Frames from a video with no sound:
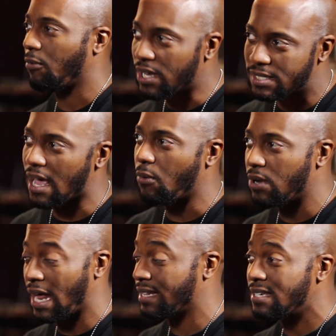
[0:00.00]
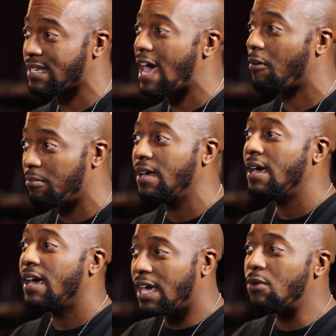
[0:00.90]
West Side. Like this
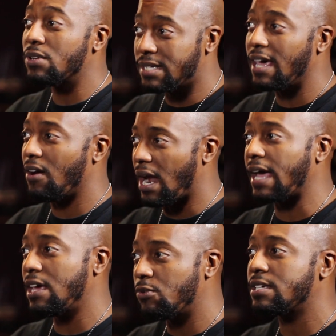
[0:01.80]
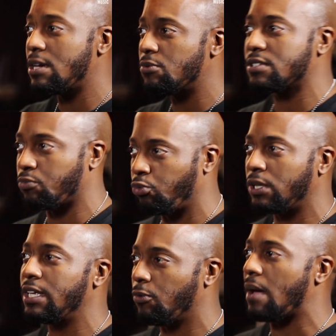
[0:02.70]
album, he was saying like he was
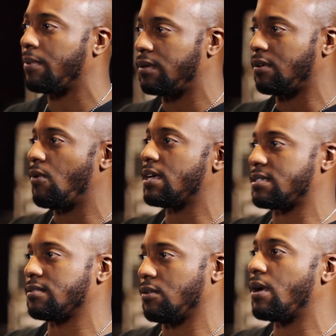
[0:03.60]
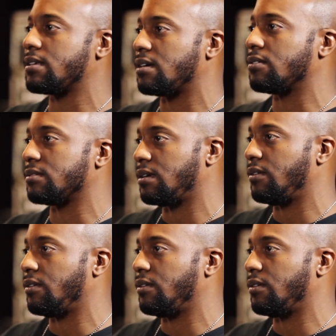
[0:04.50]
really repping the West Coast.